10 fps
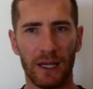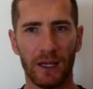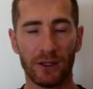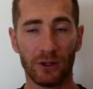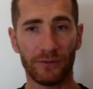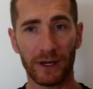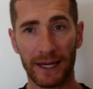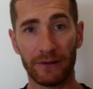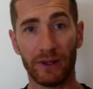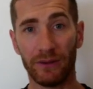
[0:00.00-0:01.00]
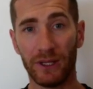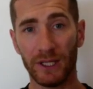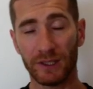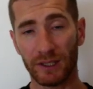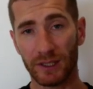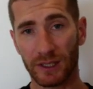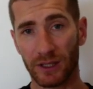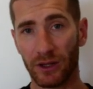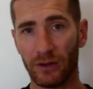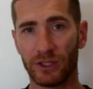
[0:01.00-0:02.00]
Don't forget that this is
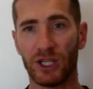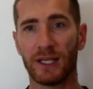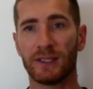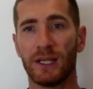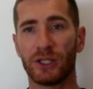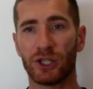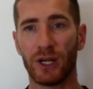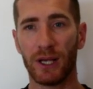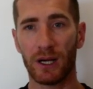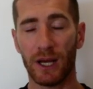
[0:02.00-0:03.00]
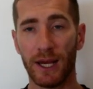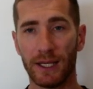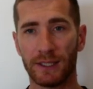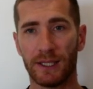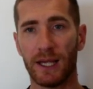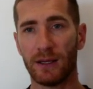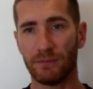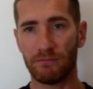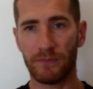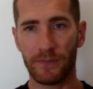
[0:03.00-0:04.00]
not just the share, it's a
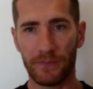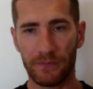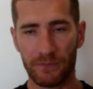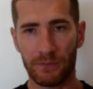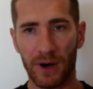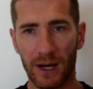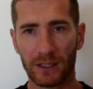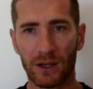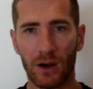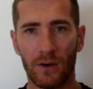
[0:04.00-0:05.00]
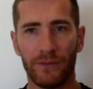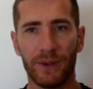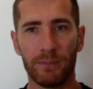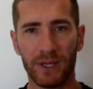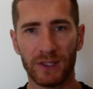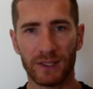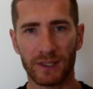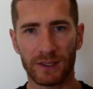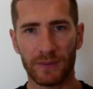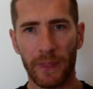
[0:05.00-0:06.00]
part of the
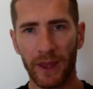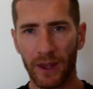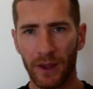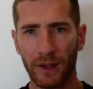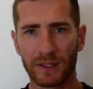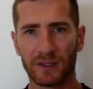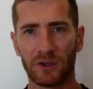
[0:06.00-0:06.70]
business. So